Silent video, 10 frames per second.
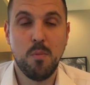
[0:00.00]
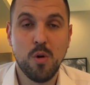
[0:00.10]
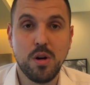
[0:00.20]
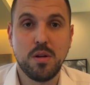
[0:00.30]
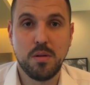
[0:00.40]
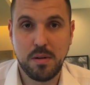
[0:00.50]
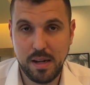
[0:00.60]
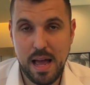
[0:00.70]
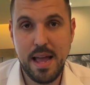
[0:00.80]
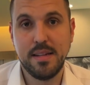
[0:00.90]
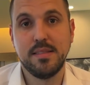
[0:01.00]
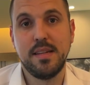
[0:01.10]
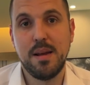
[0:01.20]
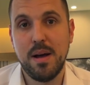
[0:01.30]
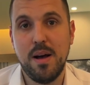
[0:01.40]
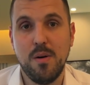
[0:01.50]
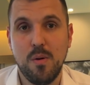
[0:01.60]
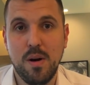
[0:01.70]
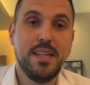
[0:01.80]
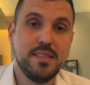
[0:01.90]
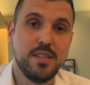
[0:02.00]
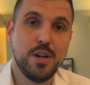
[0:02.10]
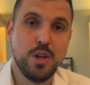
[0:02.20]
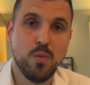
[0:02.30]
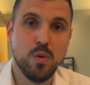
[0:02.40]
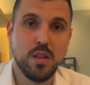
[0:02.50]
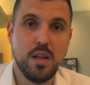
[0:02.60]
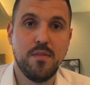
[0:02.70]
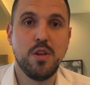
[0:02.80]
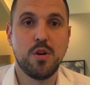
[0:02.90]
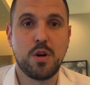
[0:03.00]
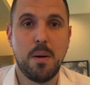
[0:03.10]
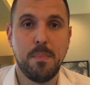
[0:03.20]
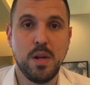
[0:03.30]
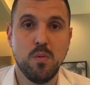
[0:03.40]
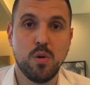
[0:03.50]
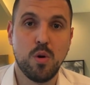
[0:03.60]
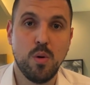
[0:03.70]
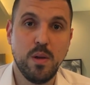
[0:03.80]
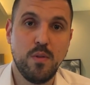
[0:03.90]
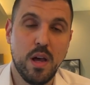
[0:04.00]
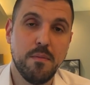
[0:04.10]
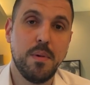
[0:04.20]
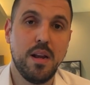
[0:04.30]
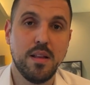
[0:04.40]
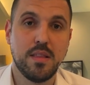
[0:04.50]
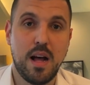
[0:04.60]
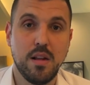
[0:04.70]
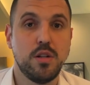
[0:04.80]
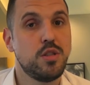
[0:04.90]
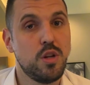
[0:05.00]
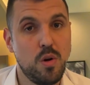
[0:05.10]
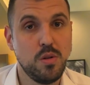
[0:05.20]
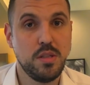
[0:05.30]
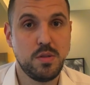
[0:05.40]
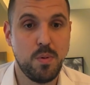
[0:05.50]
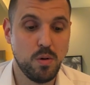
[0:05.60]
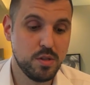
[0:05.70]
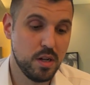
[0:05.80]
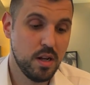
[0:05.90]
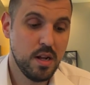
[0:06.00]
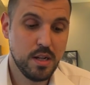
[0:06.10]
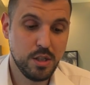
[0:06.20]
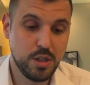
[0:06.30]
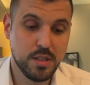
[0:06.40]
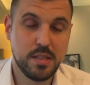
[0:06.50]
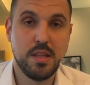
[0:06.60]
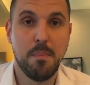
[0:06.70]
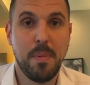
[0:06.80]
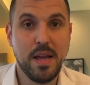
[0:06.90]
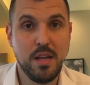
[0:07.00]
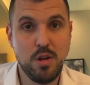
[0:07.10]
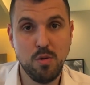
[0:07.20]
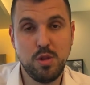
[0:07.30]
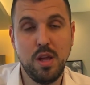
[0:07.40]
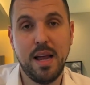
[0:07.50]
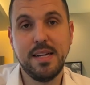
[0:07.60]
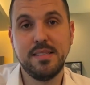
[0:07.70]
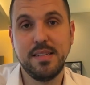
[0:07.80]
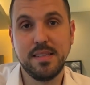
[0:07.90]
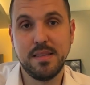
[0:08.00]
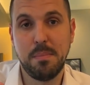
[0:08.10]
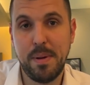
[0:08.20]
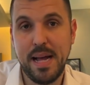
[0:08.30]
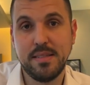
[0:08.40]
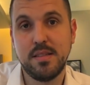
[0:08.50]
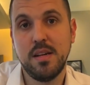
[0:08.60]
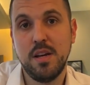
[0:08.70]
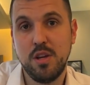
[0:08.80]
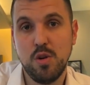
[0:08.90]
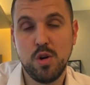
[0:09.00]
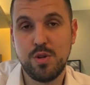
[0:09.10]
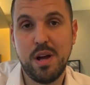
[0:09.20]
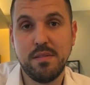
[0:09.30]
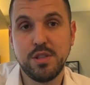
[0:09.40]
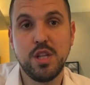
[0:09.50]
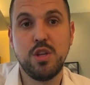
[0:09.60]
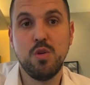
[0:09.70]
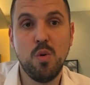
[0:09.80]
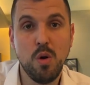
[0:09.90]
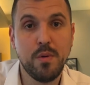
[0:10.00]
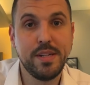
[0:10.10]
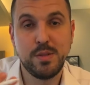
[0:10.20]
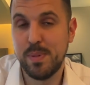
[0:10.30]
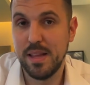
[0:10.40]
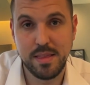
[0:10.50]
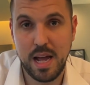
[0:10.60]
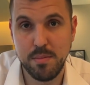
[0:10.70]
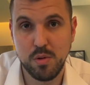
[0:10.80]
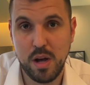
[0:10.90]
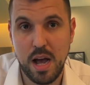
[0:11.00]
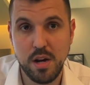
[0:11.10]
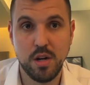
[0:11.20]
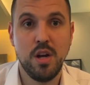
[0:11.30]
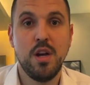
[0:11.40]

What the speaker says: more clients and how easier you would live in your company will go if you have $1 million on disposal just by utilizing the best your drivers that you already spent time to hire,